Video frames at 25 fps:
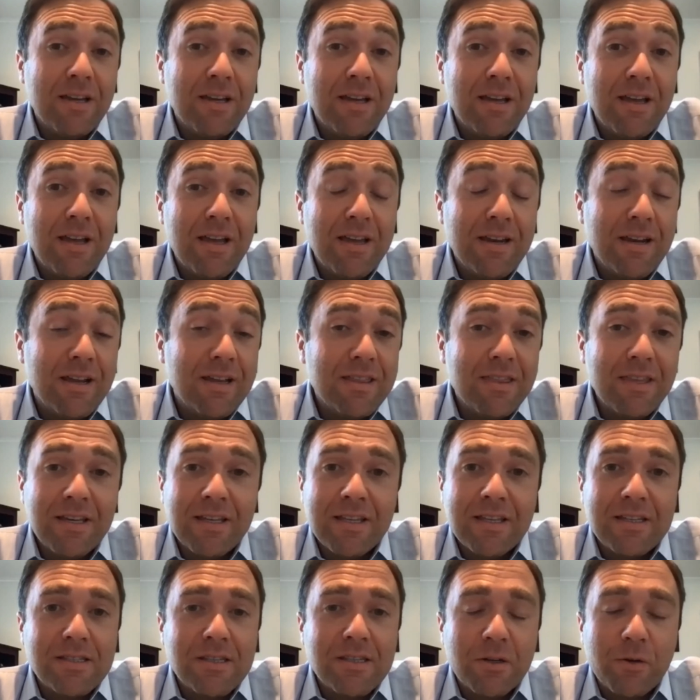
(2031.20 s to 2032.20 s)
and I think
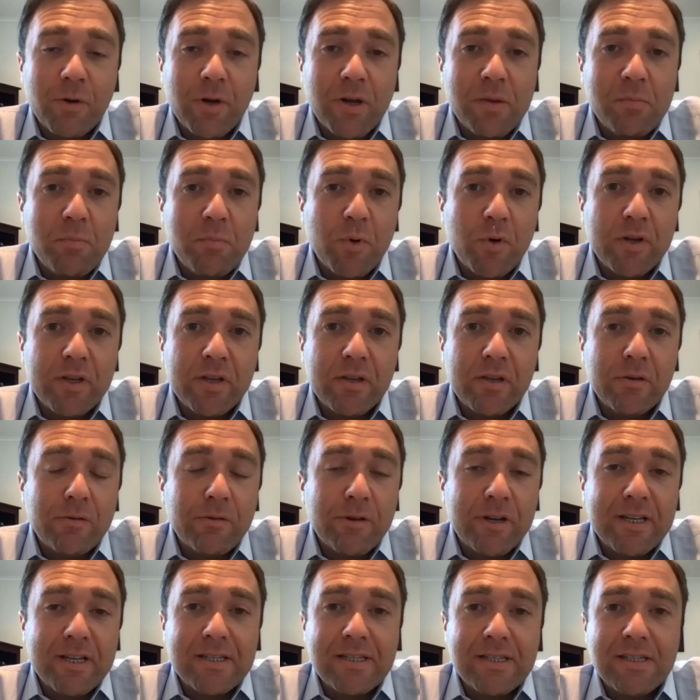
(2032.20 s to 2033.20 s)
that's a great point you
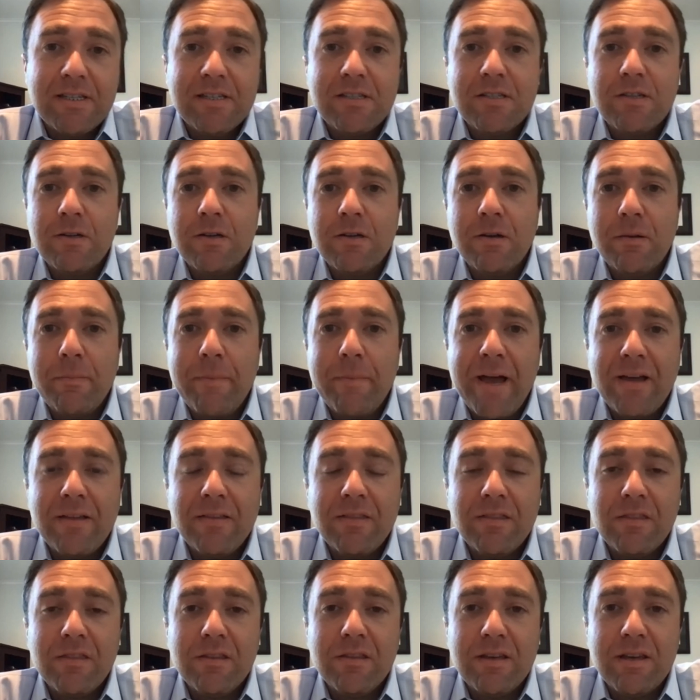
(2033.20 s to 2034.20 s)
raised, Cesar,
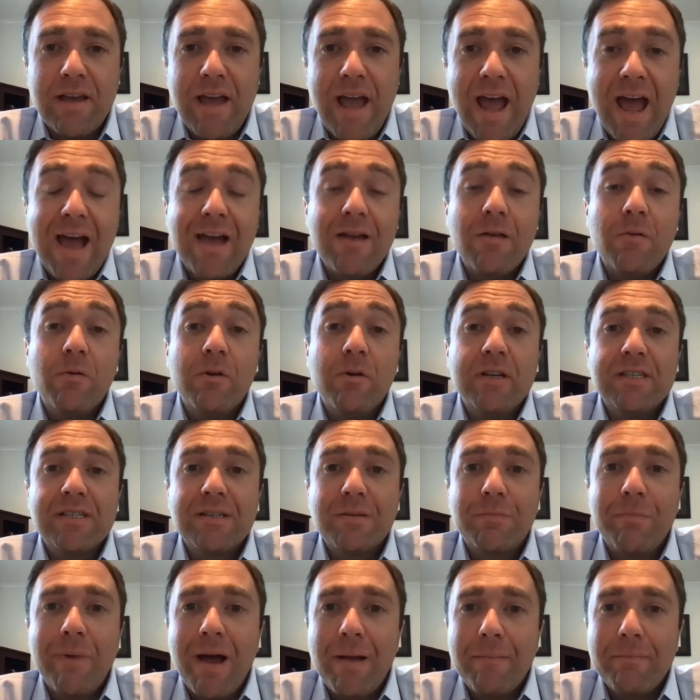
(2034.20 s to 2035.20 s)
about the
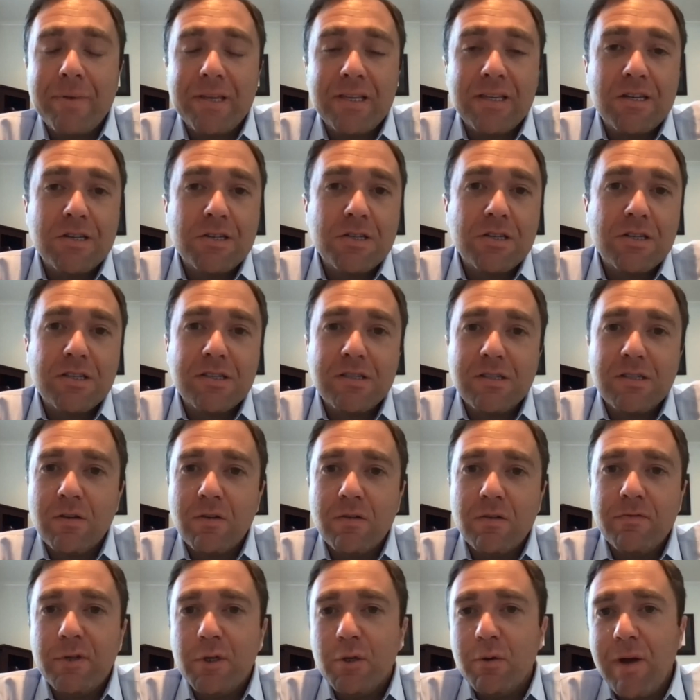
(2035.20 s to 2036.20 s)
at-risk population. So
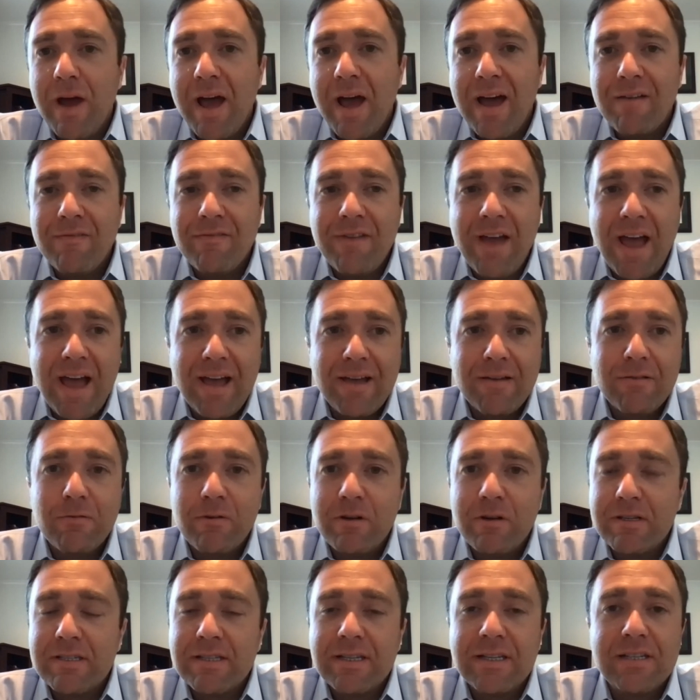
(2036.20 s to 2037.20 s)
if you have
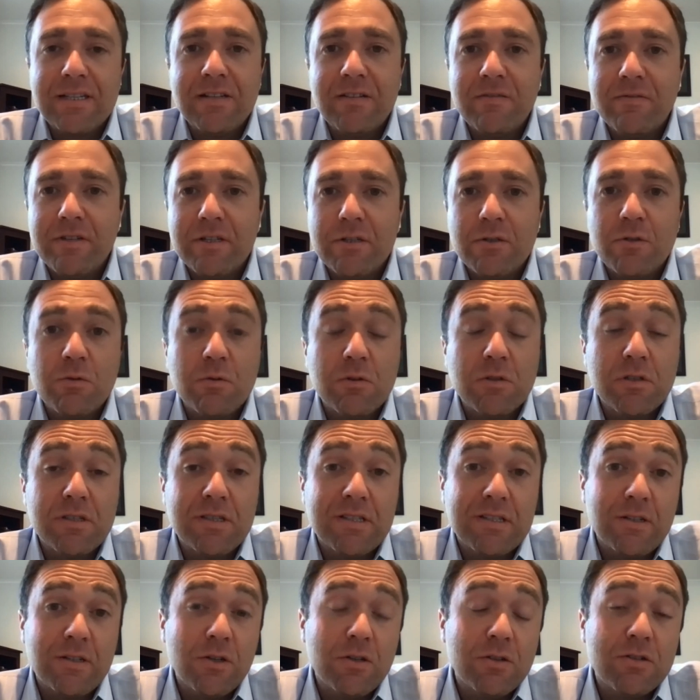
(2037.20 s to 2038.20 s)
at-risk individuals
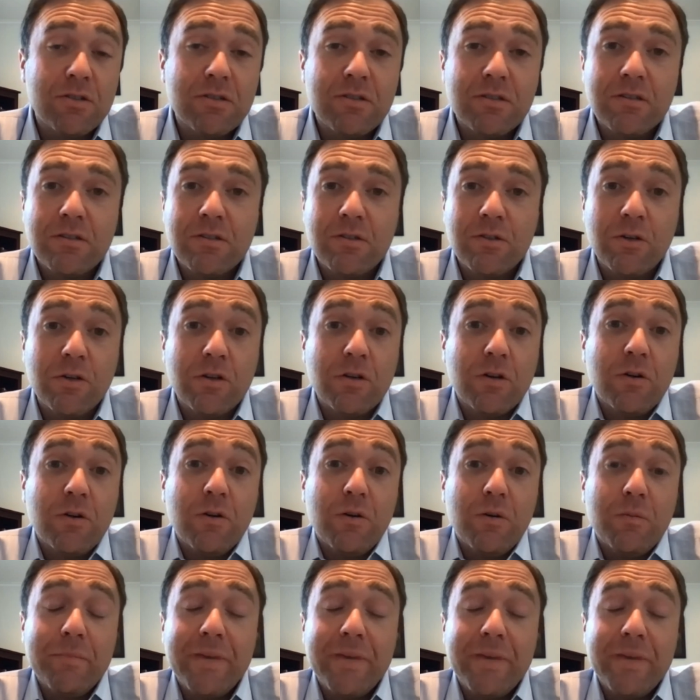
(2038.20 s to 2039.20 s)
in your
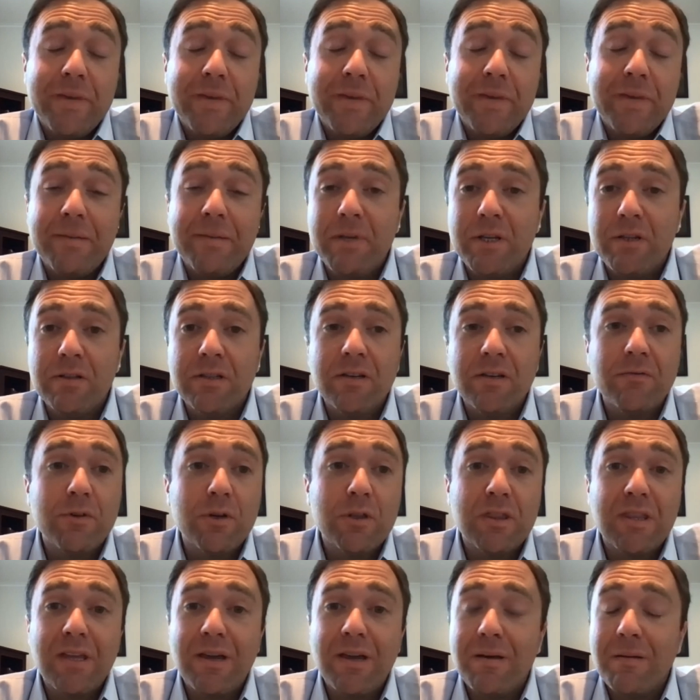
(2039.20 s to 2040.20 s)
circle, maybe you live
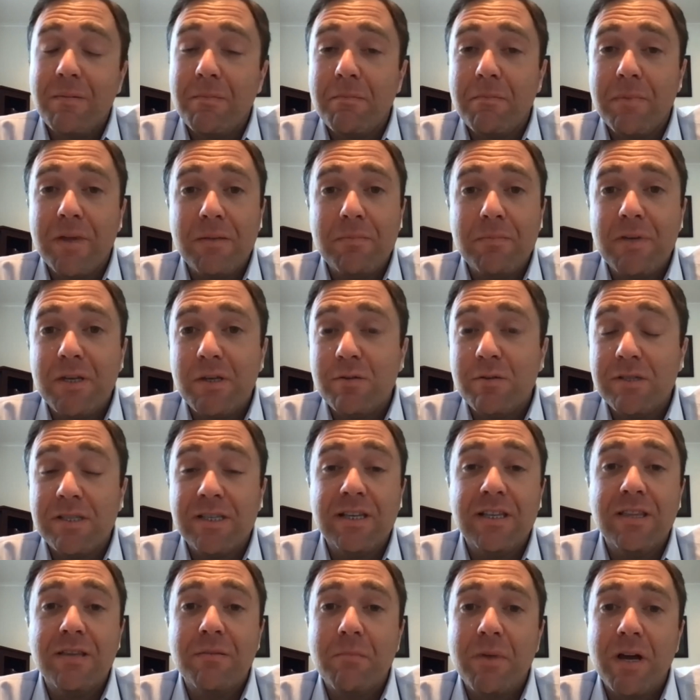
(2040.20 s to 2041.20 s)
with them, maybe you see
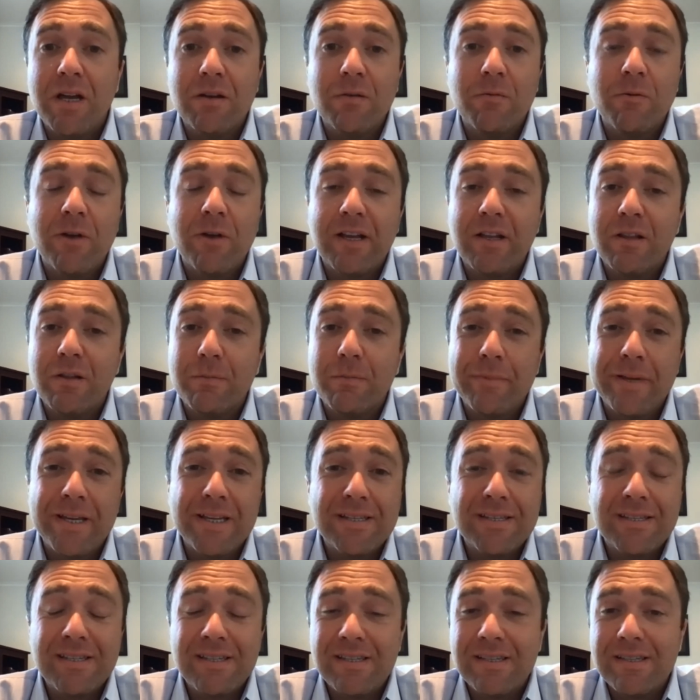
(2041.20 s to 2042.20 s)
them on a regular
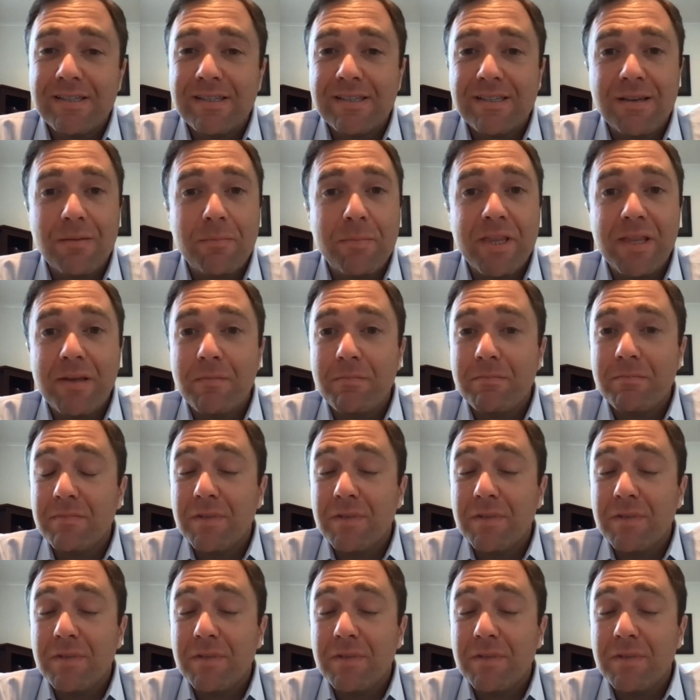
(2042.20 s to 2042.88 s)
basis. Some of them,